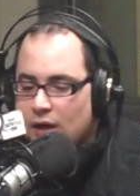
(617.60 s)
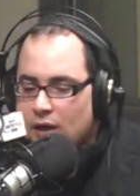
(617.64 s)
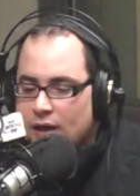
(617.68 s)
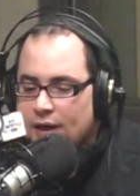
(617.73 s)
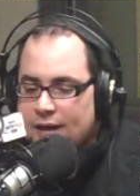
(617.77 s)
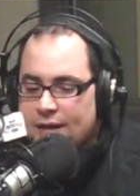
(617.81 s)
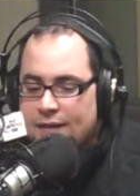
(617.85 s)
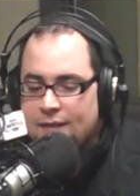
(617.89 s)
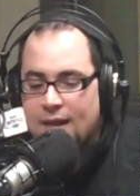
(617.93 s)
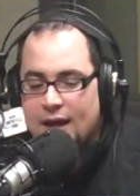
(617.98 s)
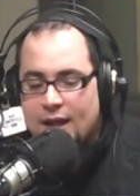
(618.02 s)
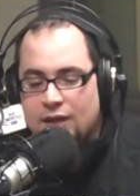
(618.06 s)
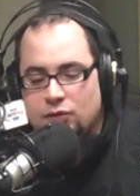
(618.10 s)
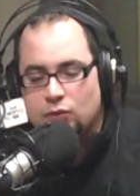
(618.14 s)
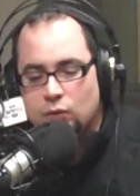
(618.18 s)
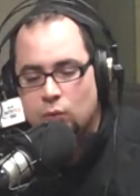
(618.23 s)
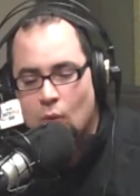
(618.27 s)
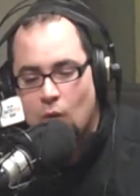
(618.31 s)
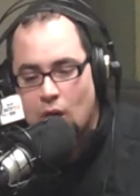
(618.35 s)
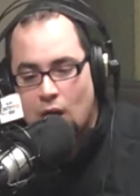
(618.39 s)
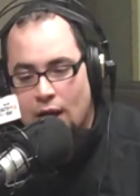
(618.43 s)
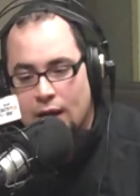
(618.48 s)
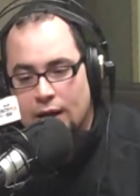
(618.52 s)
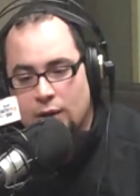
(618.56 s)
and that's
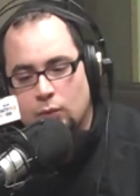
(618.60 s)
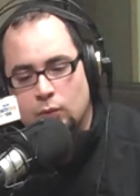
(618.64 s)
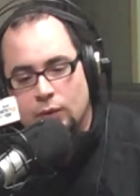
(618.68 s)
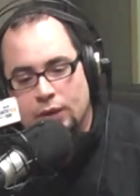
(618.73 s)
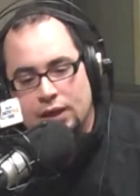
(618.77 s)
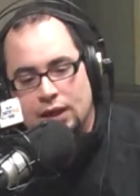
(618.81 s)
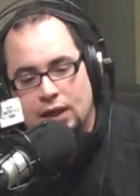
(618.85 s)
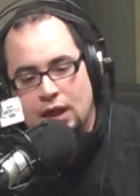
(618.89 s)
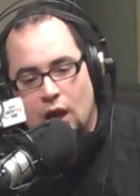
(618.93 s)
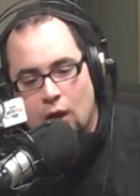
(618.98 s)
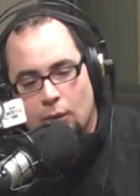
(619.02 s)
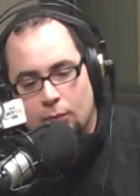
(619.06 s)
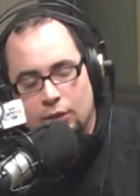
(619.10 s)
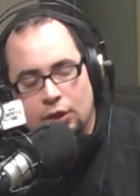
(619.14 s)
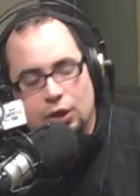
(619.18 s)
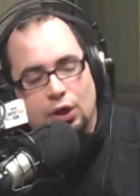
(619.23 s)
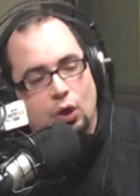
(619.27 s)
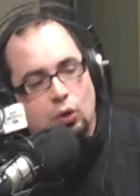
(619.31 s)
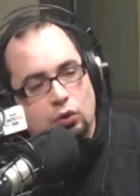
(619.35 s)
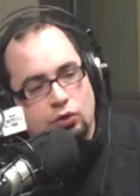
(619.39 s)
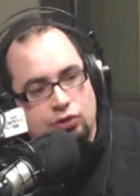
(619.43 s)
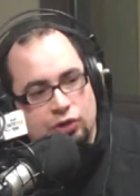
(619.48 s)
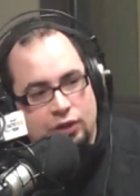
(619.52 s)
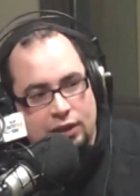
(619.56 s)
why we can help
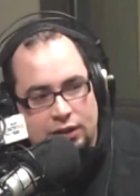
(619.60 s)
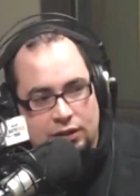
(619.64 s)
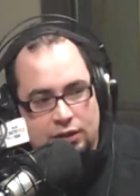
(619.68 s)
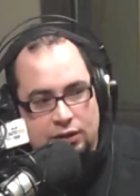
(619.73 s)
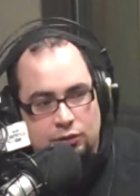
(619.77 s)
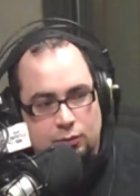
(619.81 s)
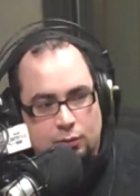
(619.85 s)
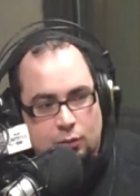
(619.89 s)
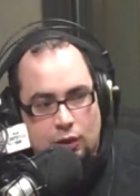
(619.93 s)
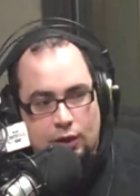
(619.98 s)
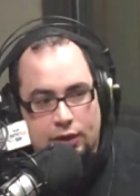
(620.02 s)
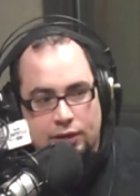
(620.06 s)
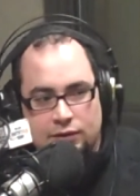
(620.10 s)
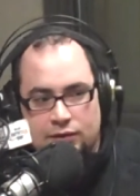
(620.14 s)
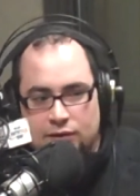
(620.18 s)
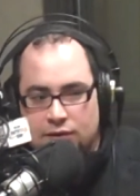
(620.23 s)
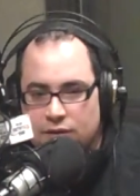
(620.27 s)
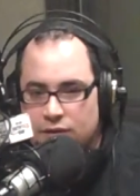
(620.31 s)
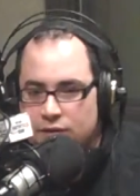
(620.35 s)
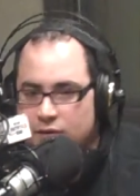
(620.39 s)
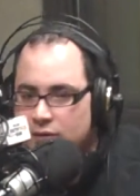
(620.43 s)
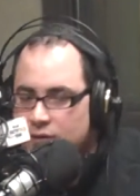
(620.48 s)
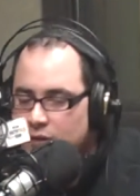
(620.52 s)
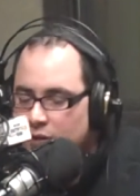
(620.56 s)
negotiate these
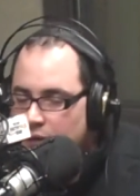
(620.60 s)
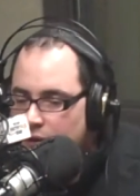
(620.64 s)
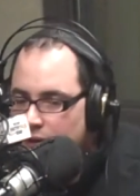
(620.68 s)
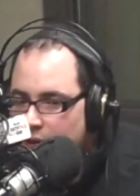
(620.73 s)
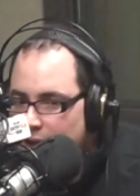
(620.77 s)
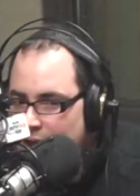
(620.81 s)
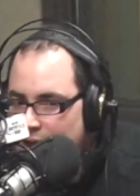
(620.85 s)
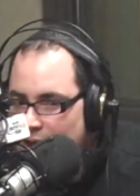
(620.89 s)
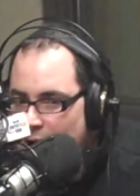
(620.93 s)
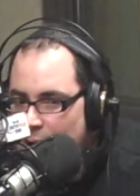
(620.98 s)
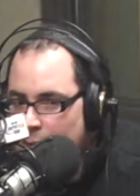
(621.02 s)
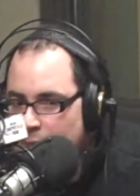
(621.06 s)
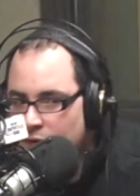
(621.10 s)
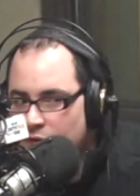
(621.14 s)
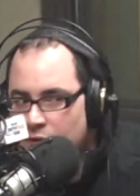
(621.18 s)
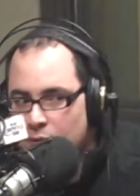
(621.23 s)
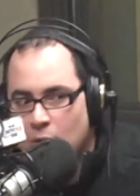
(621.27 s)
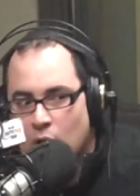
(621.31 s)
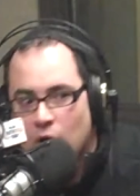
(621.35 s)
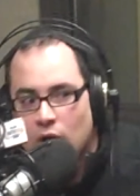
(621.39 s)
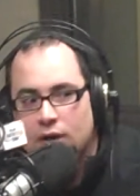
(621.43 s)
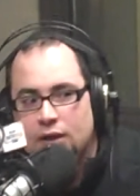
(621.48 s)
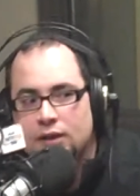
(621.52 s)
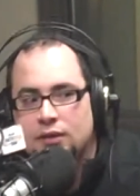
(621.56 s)
prices. The captive
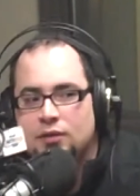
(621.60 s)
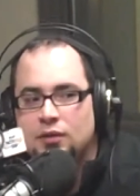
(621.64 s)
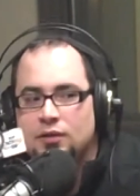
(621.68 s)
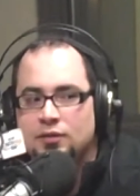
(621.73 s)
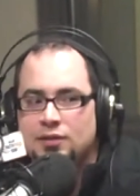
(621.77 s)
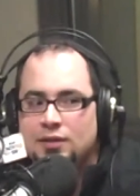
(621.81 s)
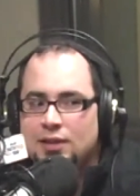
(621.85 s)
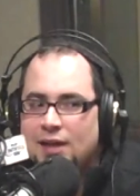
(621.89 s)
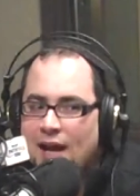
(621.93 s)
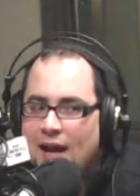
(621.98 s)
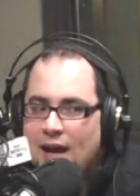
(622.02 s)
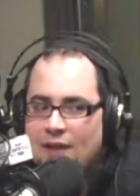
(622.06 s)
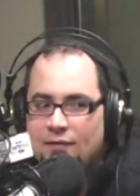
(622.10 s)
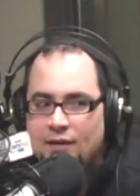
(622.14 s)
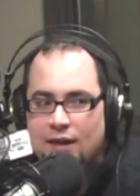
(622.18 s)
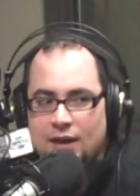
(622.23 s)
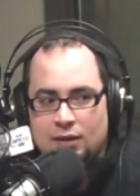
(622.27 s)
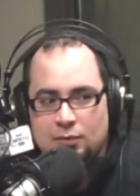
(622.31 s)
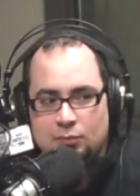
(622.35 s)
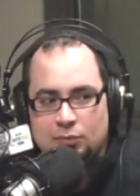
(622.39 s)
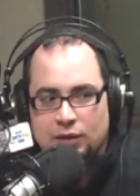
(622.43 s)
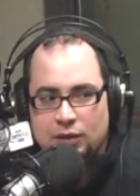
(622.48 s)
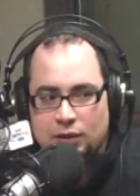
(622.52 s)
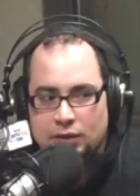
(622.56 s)
market doesn't have that
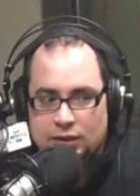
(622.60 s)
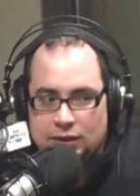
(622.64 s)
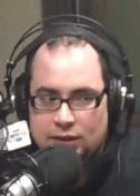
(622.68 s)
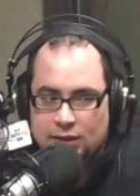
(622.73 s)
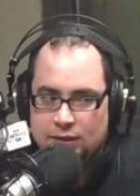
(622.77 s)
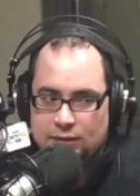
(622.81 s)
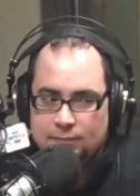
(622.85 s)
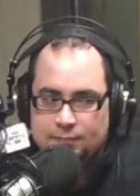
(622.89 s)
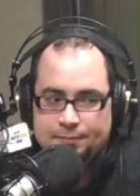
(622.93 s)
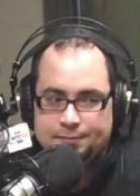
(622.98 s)
ability.